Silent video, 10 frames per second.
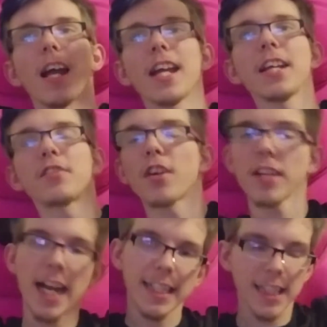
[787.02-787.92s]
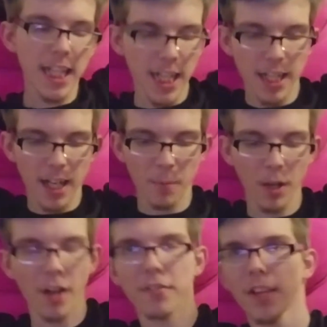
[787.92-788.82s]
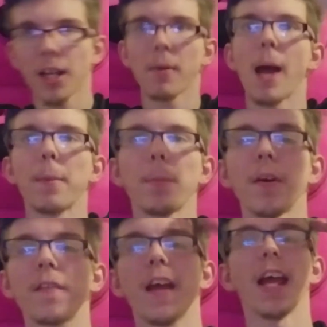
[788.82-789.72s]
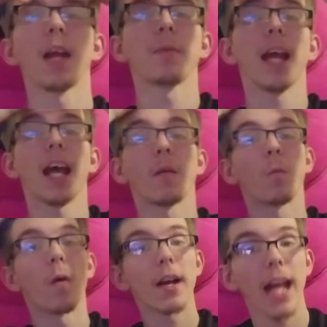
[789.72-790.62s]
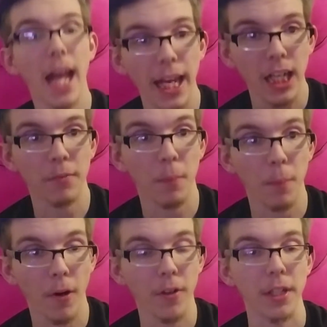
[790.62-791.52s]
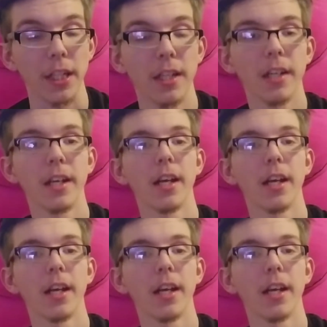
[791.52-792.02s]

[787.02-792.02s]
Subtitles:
He turned 18 and we all sang him happy birthday and we had one heck of a party.